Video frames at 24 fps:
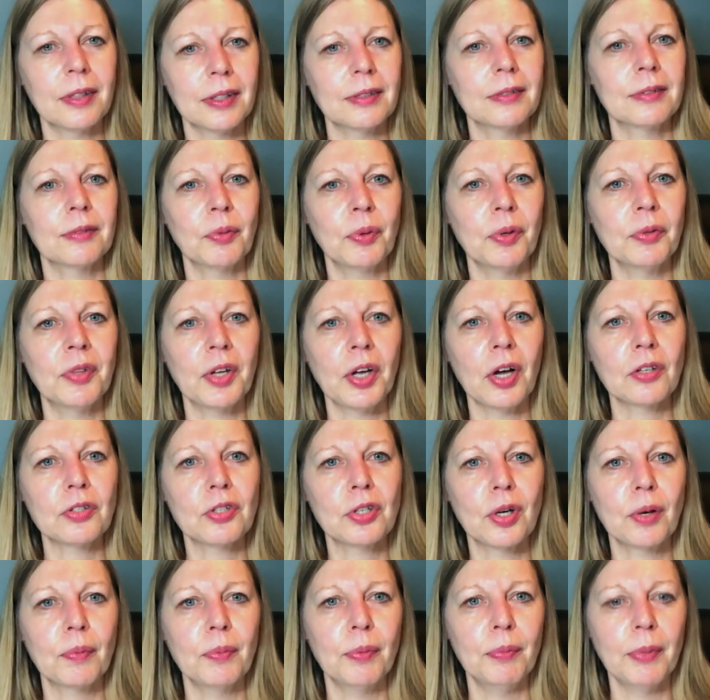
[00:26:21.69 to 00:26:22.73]
the
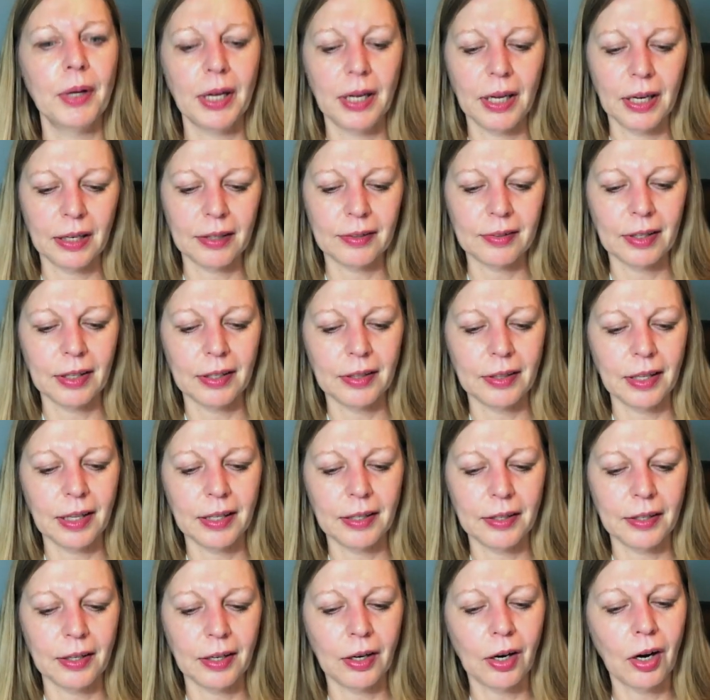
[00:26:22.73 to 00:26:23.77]
October makes, and
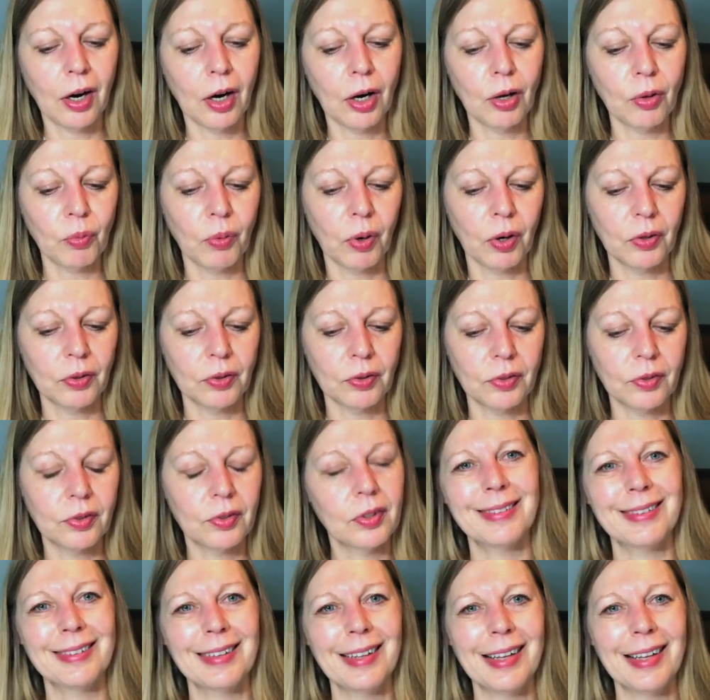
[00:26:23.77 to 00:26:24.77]
then the haul ones.